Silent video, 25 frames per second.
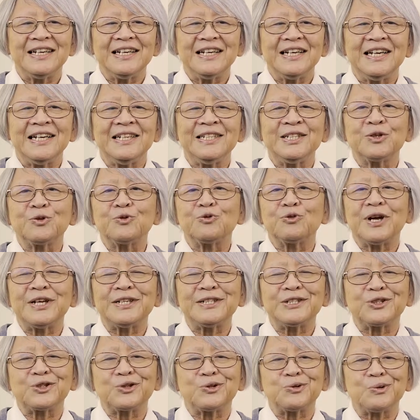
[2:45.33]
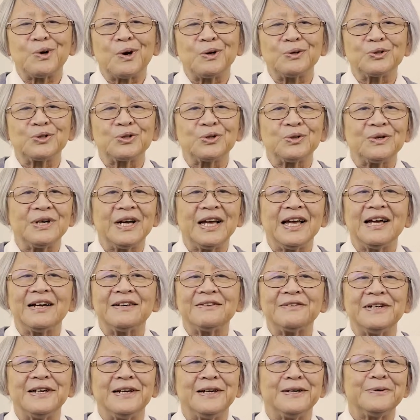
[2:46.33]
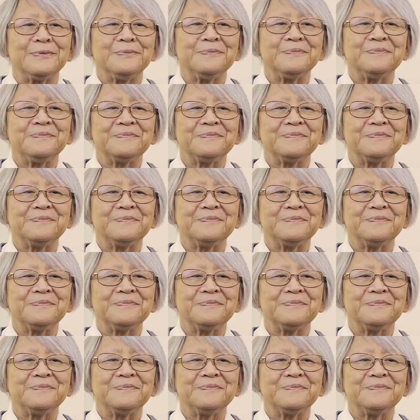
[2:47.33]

in the Greater Toronto Area.